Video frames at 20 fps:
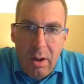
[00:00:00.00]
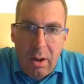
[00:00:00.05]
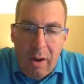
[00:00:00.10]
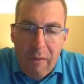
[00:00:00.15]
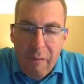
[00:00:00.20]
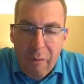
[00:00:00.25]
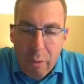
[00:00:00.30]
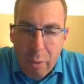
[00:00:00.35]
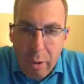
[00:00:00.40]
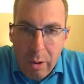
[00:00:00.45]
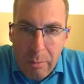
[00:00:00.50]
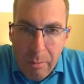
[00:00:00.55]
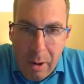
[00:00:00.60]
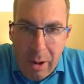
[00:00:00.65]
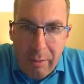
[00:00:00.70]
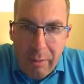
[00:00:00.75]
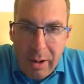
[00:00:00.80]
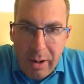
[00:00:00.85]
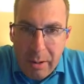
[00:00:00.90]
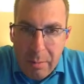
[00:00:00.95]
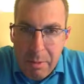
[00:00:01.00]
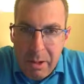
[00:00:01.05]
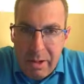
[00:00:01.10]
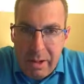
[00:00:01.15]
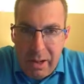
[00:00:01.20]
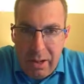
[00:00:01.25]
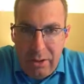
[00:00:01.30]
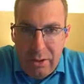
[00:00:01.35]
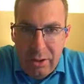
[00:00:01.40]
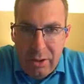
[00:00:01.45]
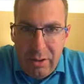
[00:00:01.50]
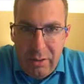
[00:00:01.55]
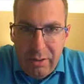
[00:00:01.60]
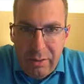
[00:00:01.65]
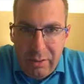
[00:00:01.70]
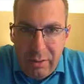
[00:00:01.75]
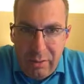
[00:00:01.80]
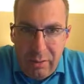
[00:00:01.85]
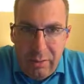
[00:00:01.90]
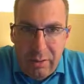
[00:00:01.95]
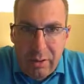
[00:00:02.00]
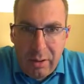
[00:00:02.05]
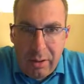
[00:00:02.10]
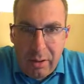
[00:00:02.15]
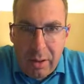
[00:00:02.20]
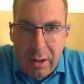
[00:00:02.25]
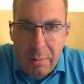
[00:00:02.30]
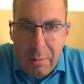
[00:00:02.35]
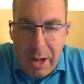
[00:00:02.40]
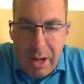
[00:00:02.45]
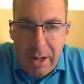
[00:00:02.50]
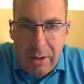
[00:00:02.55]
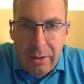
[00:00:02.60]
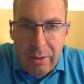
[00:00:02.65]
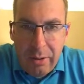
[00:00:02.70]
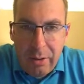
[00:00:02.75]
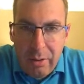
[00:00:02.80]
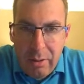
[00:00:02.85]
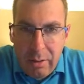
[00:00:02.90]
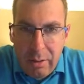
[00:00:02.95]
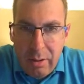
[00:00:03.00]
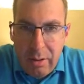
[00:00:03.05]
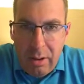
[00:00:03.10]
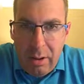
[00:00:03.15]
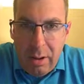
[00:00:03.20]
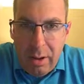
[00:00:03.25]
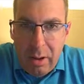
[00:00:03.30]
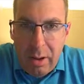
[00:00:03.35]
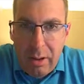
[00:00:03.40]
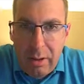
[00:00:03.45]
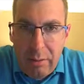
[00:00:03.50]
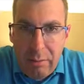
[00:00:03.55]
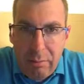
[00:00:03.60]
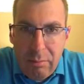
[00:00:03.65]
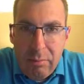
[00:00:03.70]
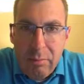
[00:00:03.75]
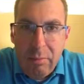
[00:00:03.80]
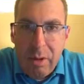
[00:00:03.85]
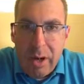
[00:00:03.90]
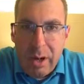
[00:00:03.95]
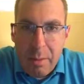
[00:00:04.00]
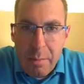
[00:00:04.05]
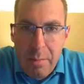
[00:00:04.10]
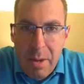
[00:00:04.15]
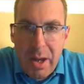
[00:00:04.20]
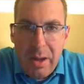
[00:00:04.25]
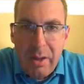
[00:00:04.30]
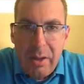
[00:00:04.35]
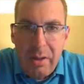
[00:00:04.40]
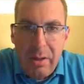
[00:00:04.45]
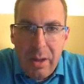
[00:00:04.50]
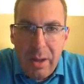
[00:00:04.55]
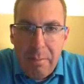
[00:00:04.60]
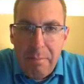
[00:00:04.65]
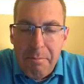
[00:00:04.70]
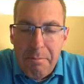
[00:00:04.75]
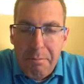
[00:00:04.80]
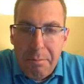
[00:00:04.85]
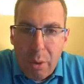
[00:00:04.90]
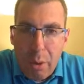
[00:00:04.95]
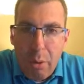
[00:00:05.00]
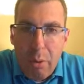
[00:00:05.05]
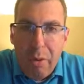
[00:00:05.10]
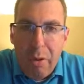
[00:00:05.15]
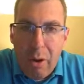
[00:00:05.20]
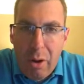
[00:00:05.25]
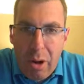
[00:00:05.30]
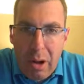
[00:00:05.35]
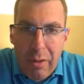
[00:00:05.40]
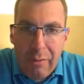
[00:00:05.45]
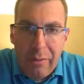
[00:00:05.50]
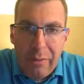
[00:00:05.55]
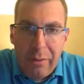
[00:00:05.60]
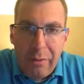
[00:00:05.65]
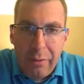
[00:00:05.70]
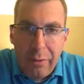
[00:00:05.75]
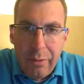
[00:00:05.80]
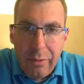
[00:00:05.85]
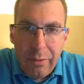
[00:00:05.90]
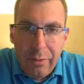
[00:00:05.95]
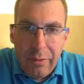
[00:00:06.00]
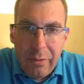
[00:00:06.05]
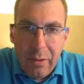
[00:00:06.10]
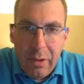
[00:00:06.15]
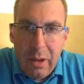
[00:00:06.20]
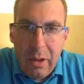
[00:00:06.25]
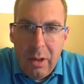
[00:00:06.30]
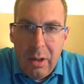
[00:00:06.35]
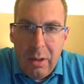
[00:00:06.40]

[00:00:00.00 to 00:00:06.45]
I forwarded my recommendations to the commander, and I recommended that both officers